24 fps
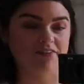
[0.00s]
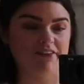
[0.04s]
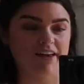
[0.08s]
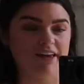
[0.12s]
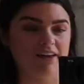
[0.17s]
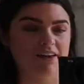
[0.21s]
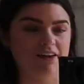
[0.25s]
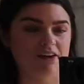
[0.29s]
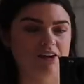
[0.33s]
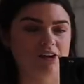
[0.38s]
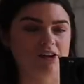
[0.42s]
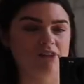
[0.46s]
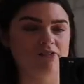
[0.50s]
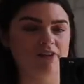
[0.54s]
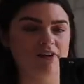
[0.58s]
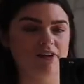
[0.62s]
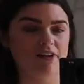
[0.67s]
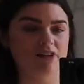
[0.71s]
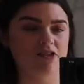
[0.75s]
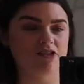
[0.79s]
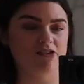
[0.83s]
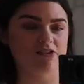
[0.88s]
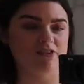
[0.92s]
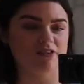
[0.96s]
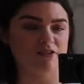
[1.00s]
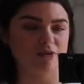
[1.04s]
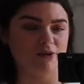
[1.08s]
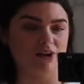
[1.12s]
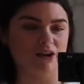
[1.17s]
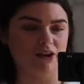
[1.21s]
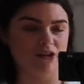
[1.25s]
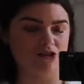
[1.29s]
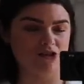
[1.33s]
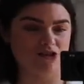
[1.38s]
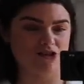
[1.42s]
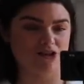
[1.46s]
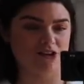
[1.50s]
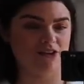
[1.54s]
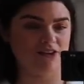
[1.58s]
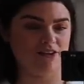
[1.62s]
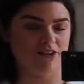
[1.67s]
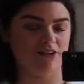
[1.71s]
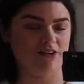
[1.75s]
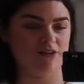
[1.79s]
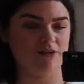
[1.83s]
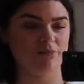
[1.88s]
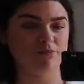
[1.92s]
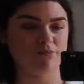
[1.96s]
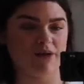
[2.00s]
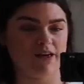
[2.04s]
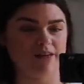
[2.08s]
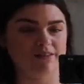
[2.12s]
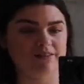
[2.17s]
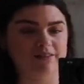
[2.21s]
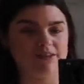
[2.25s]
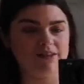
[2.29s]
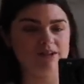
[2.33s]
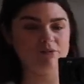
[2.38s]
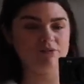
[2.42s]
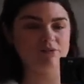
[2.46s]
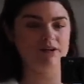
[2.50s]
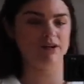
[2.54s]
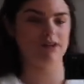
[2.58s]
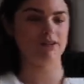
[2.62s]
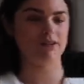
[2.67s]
I've taken over just so I can show you basically what